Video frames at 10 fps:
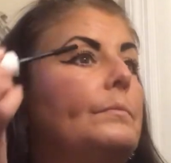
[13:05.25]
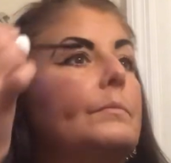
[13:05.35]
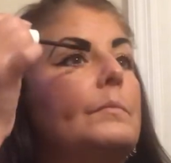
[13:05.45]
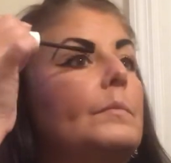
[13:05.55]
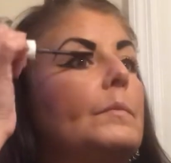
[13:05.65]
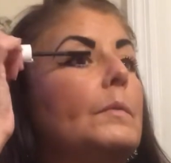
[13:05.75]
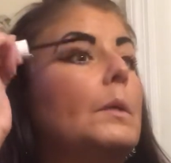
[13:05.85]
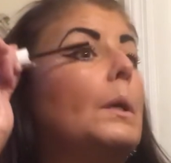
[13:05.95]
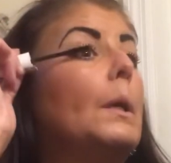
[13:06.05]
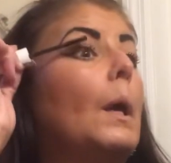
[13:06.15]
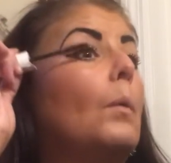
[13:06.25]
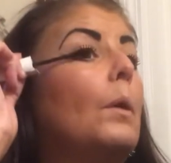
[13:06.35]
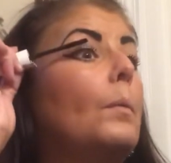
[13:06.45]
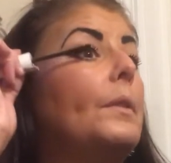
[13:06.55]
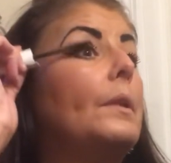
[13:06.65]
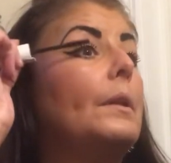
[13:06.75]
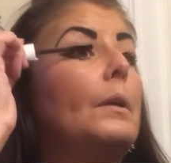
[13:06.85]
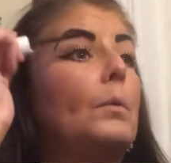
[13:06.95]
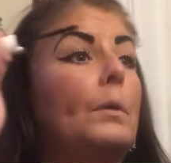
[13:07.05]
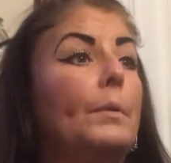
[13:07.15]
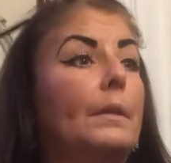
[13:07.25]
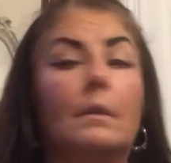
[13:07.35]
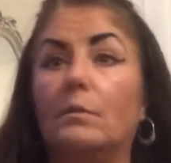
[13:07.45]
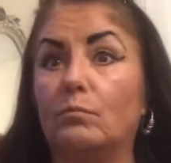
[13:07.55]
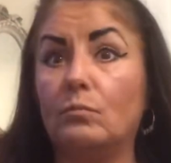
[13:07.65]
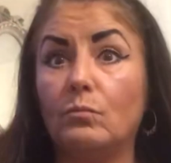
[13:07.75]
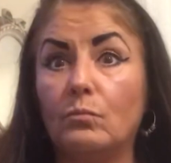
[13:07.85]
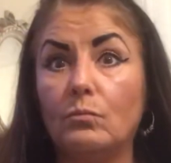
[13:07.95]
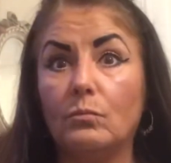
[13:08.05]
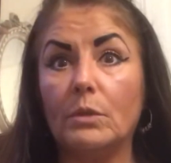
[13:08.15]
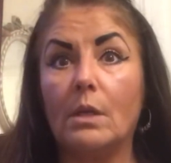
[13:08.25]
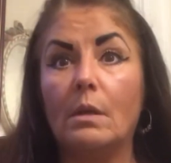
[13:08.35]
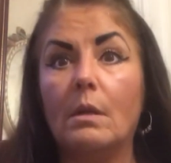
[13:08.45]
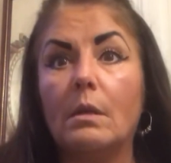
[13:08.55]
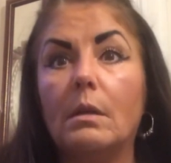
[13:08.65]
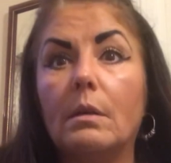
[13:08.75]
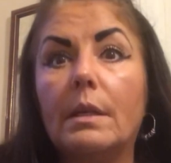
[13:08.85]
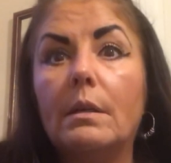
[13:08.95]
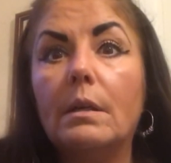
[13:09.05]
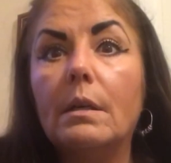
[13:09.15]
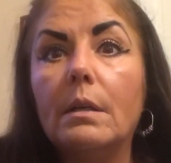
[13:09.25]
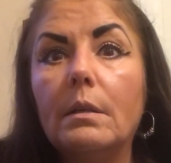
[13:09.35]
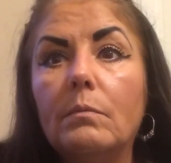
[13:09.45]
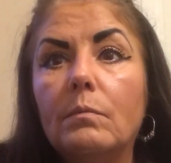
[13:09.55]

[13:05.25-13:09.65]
Okay, what do we think? What do we think? Looking good?